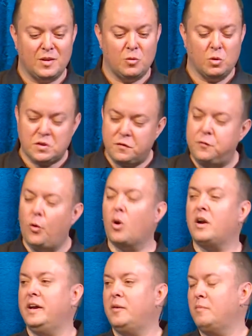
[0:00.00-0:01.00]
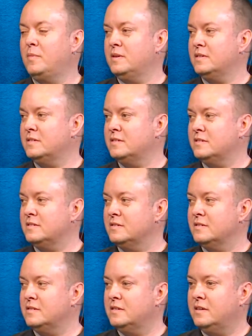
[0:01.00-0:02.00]
was for him.
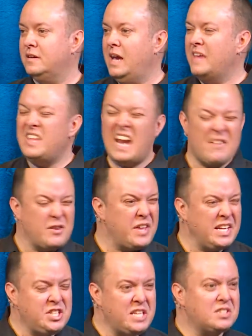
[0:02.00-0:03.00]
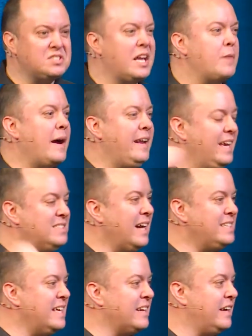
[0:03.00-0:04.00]
And that everything Jesus said about his
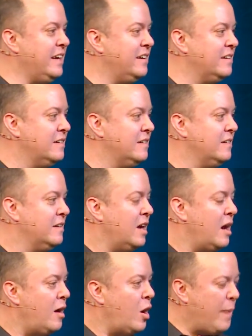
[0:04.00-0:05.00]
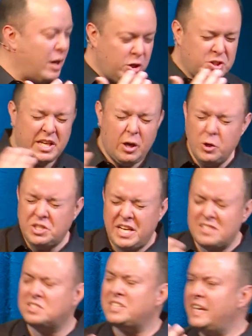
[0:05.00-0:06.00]
identity, about who
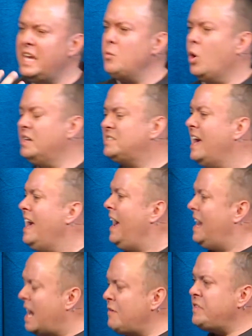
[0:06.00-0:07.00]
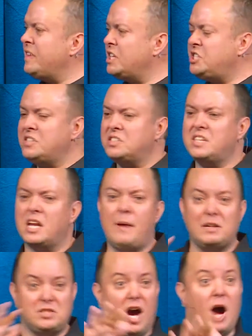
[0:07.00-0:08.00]
Jesus said he was, and everything that Jesus said
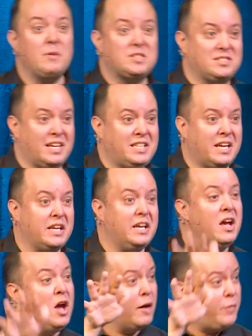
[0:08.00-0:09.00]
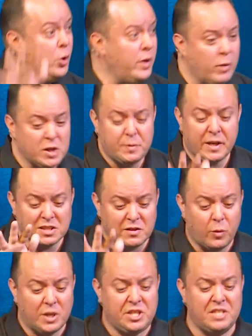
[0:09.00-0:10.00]
about Thomas's identity of who he was because of
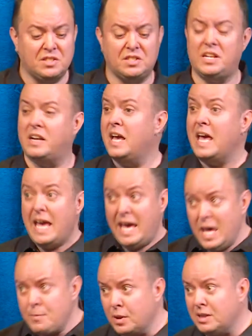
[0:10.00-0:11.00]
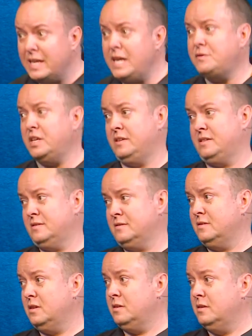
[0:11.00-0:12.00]
what Jesus had done, he believed it.
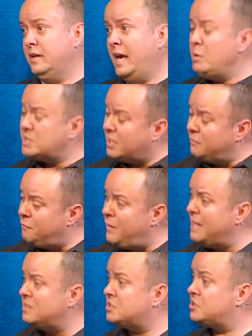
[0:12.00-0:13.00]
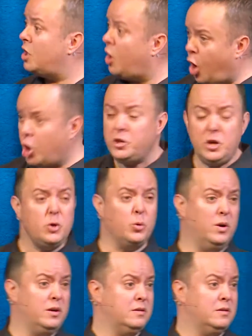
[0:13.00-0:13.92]
He was convinced. Are you?